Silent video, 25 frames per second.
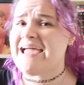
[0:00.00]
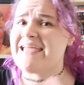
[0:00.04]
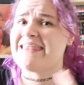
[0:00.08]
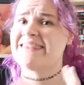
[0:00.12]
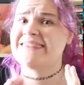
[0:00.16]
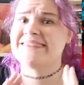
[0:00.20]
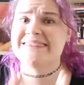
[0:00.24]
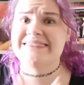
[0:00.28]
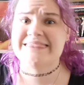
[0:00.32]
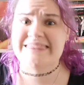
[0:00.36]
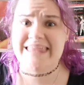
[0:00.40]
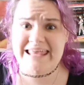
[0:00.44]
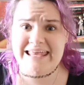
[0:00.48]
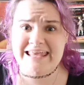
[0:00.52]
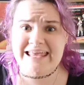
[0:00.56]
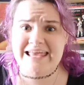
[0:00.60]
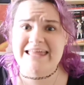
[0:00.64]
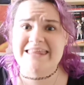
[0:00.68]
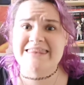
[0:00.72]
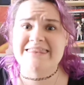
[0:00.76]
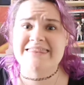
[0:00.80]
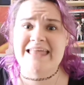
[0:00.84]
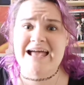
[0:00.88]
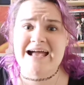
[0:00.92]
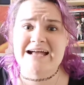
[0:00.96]
I think
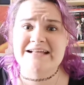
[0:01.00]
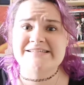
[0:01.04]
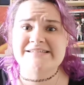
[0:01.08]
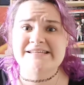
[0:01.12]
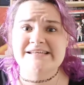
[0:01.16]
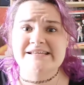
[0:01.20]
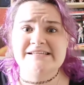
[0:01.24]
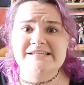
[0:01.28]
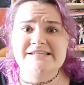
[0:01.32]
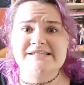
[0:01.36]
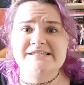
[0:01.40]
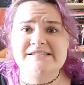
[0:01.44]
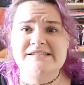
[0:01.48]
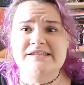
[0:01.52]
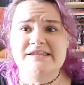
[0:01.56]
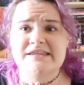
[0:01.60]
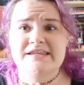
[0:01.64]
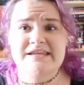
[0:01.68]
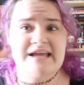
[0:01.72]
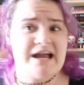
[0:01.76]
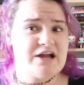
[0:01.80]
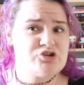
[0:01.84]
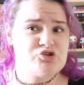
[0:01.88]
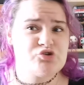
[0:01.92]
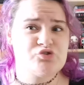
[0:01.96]
that is
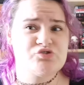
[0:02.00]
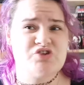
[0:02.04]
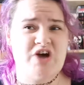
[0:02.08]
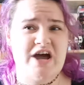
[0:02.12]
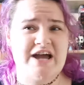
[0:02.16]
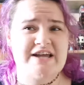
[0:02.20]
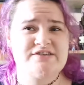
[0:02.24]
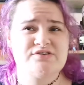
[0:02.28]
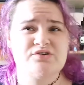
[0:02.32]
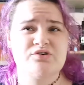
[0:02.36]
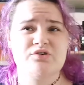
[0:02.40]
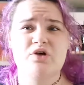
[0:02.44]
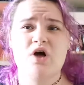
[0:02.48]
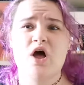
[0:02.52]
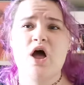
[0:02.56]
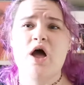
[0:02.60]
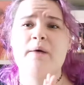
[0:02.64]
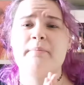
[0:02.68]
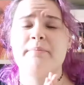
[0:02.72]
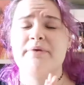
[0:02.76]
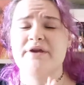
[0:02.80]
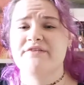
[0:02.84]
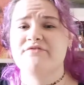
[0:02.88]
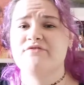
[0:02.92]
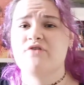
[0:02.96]
the actual title,
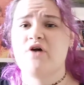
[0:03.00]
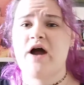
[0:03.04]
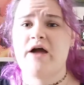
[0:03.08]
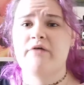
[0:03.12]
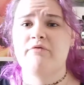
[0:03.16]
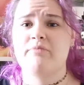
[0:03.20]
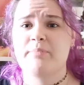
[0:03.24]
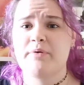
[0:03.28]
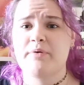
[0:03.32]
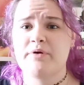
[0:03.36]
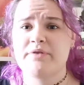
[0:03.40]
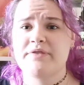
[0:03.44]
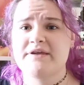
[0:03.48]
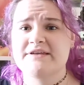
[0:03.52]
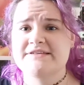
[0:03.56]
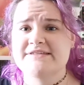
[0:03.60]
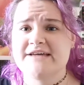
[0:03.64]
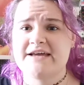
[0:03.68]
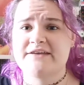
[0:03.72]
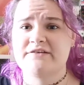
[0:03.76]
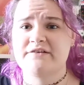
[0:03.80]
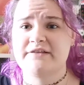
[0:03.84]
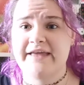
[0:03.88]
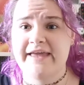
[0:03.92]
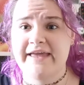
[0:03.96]
but if not, I will put the
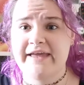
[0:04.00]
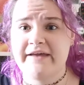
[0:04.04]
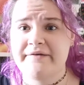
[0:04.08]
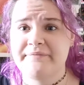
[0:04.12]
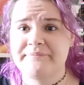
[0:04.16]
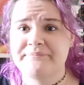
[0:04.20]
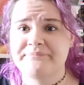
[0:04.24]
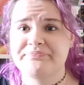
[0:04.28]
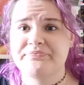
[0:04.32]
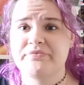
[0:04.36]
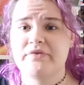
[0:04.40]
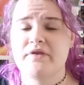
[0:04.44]
title here.